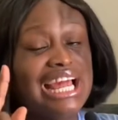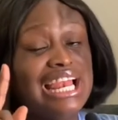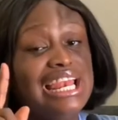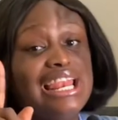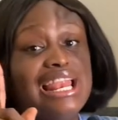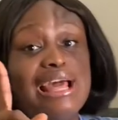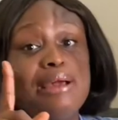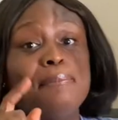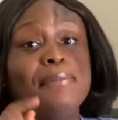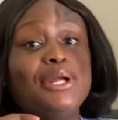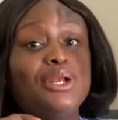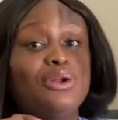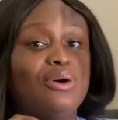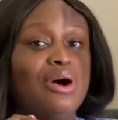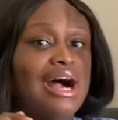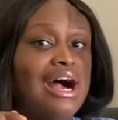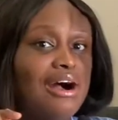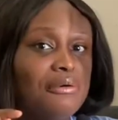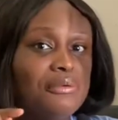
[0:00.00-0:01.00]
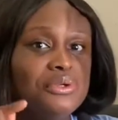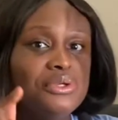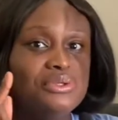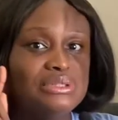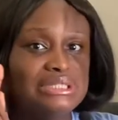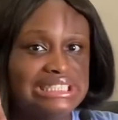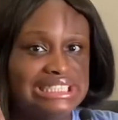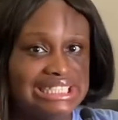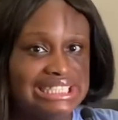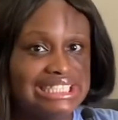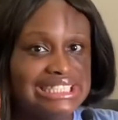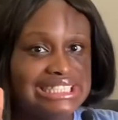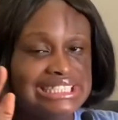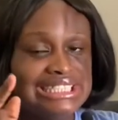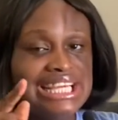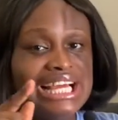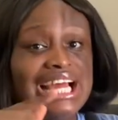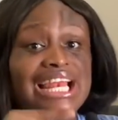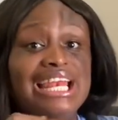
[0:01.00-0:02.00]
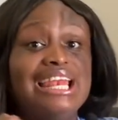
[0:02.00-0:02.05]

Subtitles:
Let me know how you did it.